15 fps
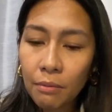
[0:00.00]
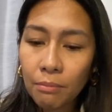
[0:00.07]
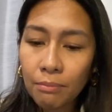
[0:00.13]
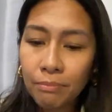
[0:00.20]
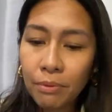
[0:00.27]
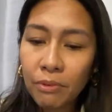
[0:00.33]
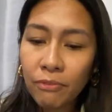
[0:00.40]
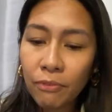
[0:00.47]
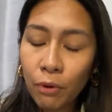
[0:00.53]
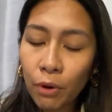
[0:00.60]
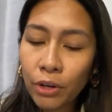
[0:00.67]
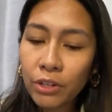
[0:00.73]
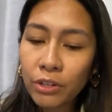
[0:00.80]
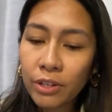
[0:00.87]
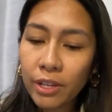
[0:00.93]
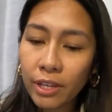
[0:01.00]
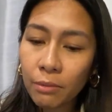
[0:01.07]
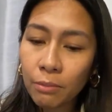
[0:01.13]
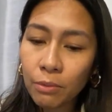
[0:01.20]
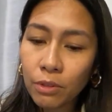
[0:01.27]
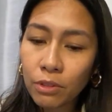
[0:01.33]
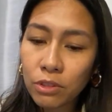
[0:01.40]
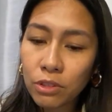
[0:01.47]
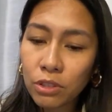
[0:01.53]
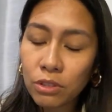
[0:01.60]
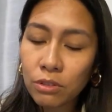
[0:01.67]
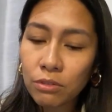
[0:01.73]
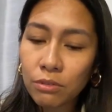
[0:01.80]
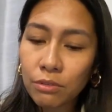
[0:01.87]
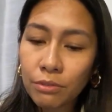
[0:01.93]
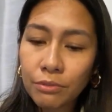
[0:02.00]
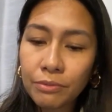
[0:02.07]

before you're able to